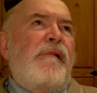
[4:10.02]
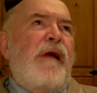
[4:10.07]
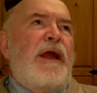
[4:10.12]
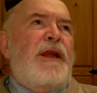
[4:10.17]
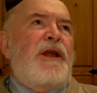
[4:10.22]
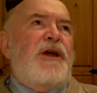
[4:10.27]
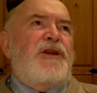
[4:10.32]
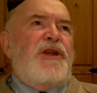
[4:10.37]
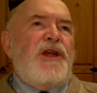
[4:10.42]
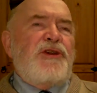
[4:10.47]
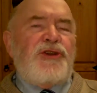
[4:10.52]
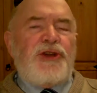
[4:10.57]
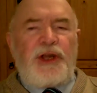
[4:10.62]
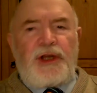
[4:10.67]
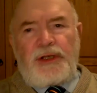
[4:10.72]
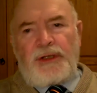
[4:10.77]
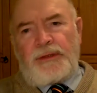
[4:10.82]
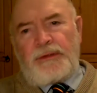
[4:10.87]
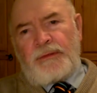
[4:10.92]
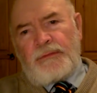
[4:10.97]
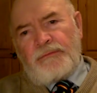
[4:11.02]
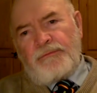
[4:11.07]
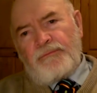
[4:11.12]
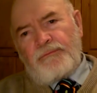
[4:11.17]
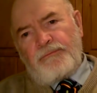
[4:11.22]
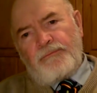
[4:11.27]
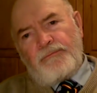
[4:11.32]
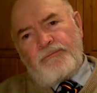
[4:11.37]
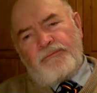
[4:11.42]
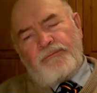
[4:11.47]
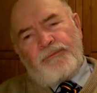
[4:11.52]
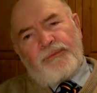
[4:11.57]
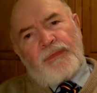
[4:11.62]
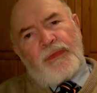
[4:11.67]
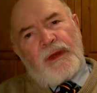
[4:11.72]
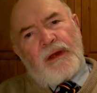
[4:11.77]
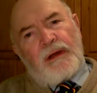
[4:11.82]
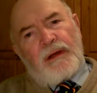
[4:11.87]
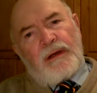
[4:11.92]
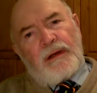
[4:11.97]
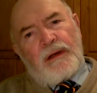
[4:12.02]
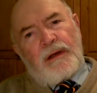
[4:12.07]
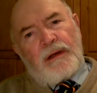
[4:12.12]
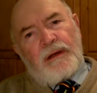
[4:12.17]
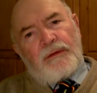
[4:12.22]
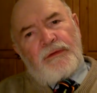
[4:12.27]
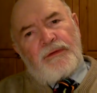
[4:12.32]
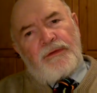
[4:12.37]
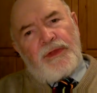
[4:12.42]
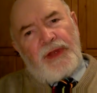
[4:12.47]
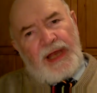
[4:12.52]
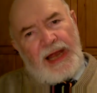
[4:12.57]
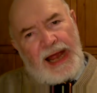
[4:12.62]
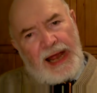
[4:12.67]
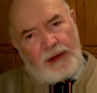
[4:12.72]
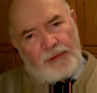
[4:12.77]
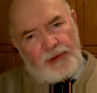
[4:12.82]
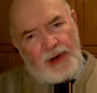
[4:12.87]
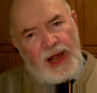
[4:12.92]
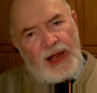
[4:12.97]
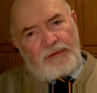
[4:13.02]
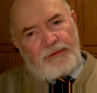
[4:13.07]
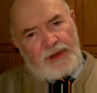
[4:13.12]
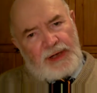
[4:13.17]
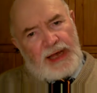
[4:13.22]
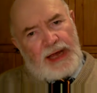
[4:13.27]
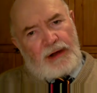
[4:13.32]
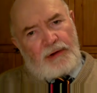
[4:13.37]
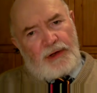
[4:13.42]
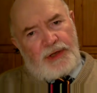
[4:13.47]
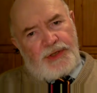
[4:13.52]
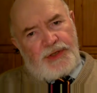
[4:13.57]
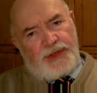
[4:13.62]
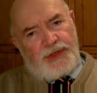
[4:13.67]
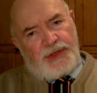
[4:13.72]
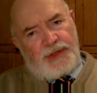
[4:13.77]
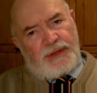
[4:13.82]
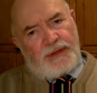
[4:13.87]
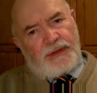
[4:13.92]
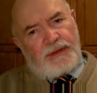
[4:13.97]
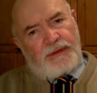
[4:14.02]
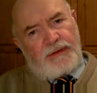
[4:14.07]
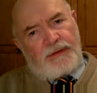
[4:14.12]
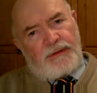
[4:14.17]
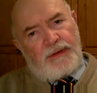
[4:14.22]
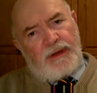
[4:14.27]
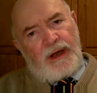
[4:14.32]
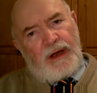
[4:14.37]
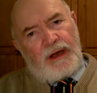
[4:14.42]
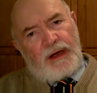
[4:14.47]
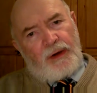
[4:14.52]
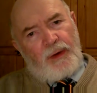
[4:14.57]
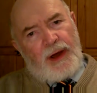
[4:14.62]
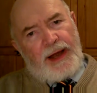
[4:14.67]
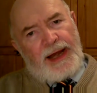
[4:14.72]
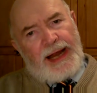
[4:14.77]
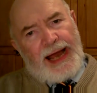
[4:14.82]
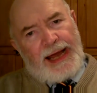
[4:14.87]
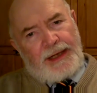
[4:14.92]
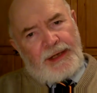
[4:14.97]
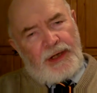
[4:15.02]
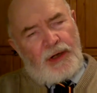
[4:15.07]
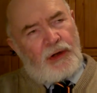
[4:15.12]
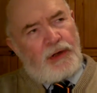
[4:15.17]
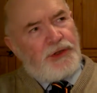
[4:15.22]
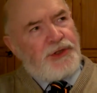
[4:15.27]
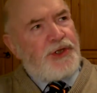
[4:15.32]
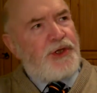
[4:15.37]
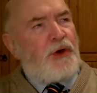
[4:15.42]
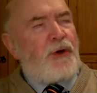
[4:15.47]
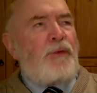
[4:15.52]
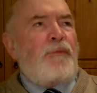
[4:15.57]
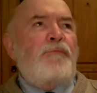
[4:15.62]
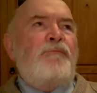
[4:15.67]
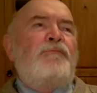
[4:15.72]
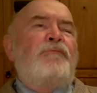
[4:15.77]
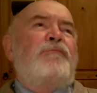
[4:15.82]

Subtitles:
In addition, the arrival hours are quite handy also,